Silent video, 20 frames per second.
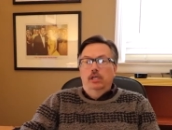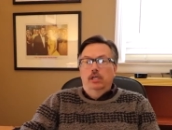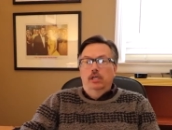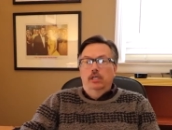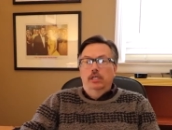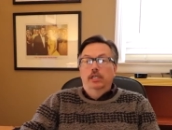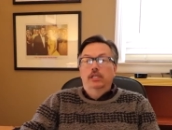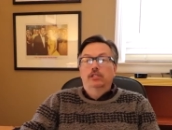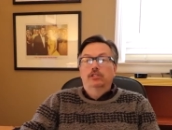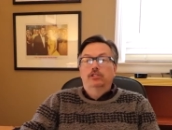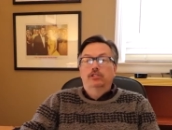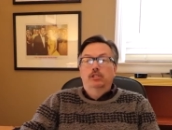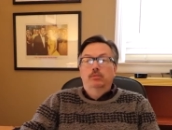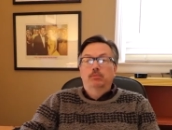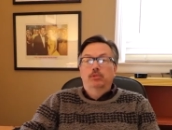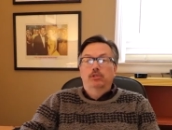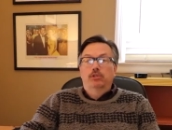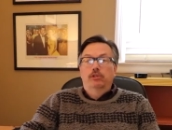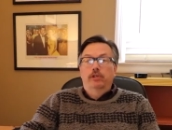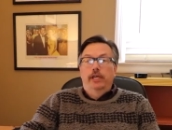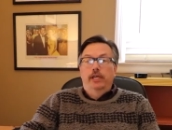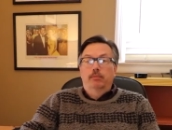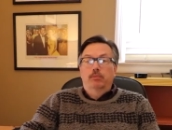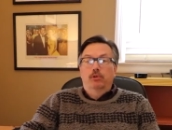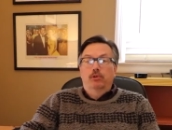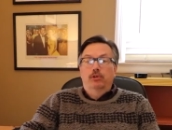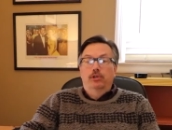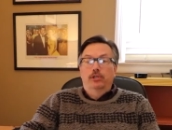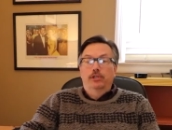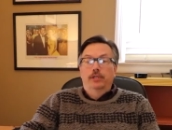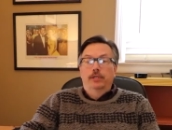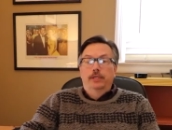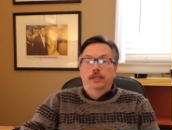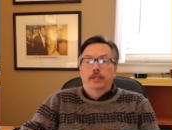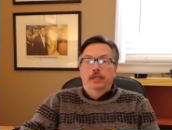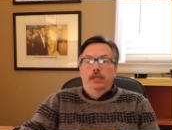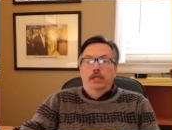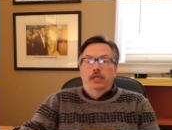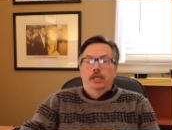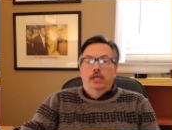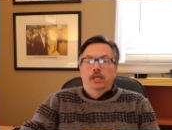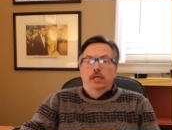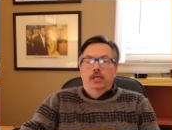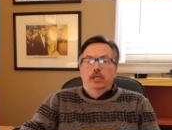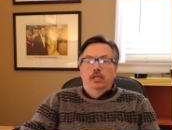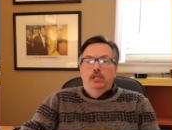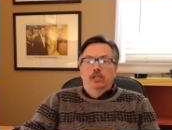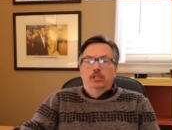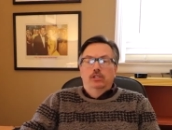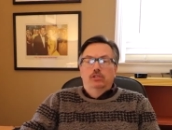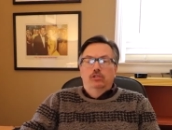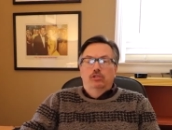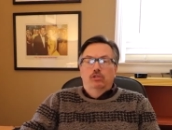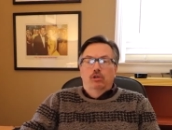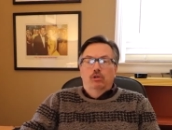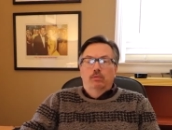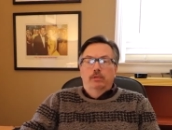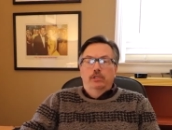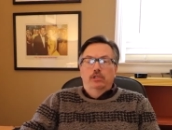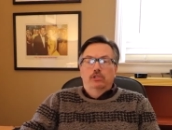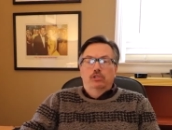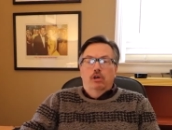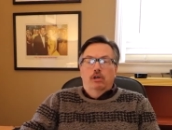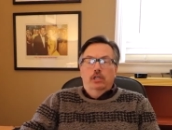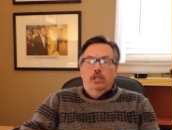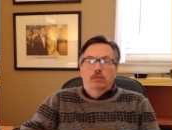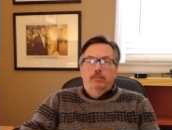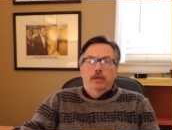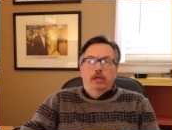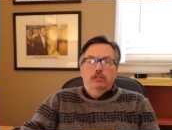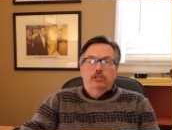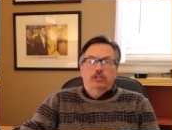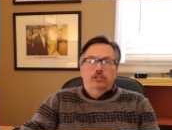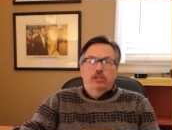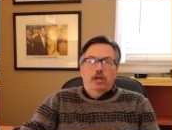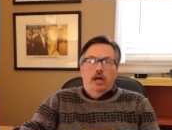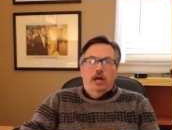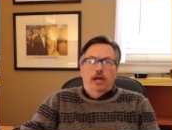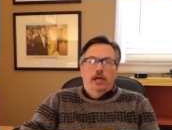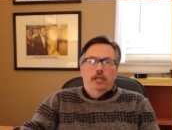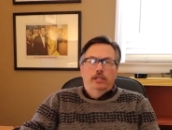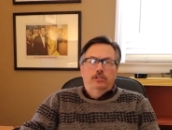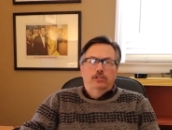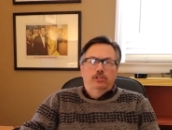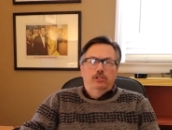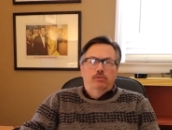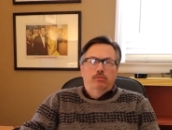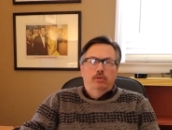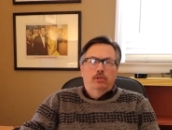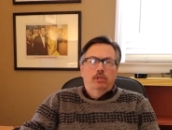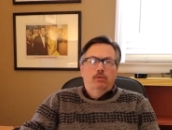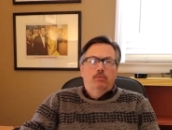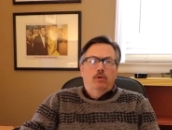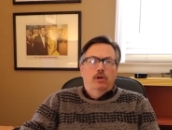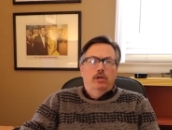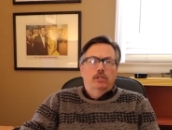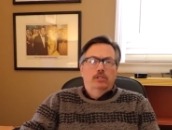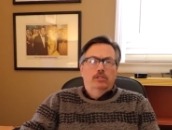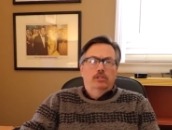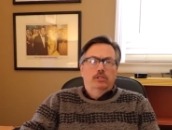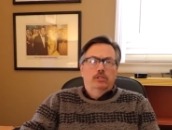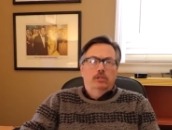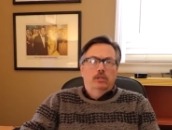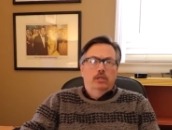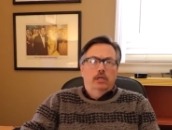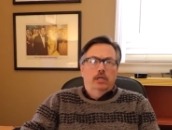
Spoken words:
in a similar neighborhood. So when you're talking about size, you really want